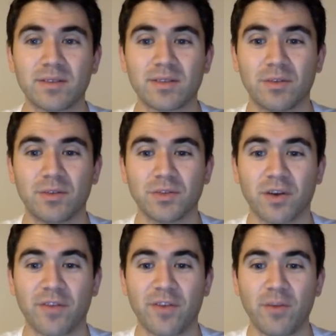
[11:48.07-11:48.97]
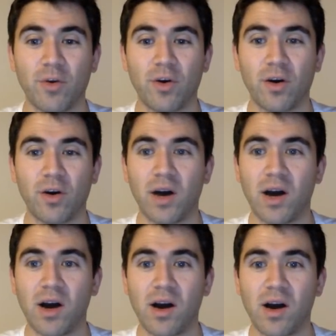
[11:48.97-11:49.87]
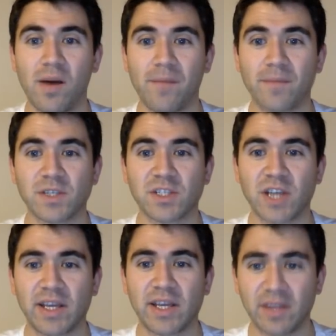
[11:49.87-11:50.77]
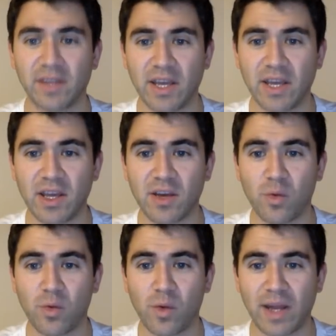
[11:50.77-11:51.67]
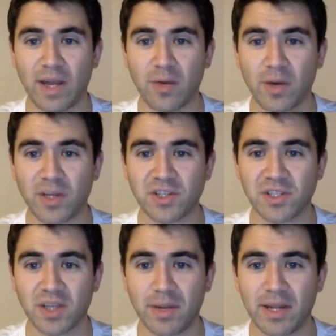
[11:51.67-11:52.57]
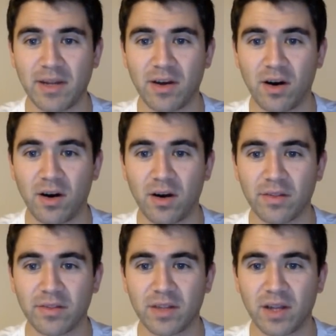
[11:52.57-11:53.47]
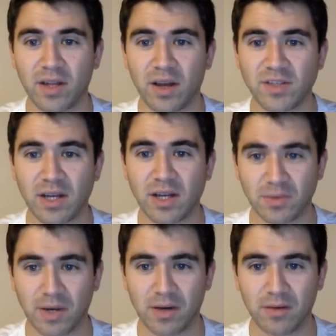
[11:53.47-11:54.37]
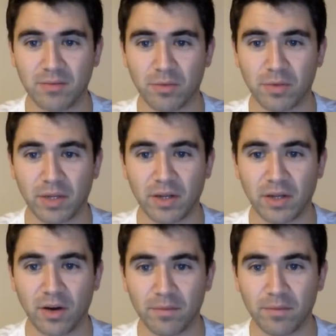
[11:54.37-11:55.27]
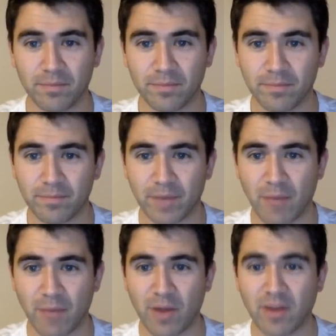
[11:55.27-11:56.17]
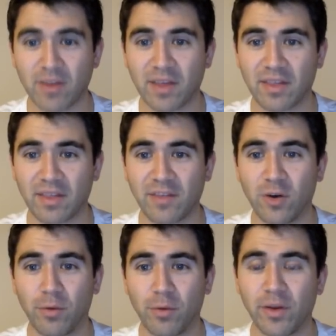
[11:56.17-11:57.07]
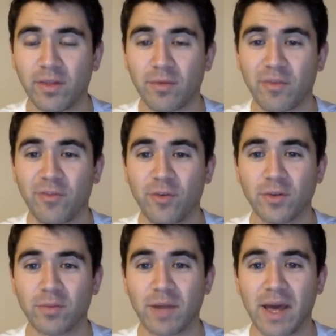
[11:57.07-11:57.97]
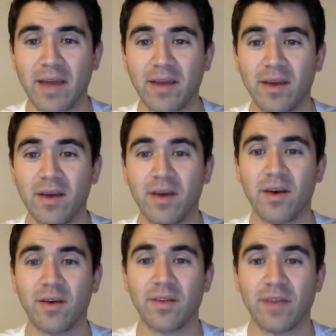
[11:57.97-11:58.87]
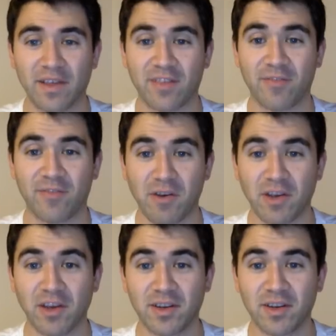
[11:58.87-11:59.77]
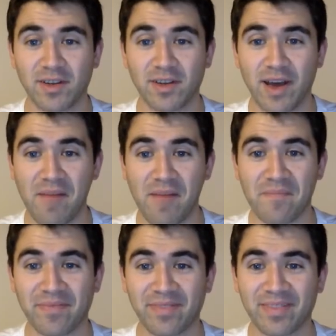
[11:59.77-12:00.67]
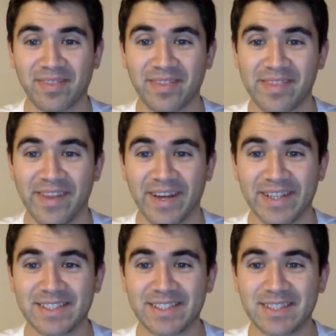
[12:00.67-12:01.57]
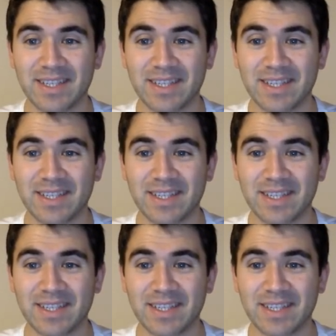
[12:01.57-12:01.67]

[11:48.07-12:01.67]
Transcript: Cool, so I've got a few more. Just checking any questions coming in on the live chat as well. Probably not. But yeah, Brent, 64 points with 4 to play. That's very good. Nice.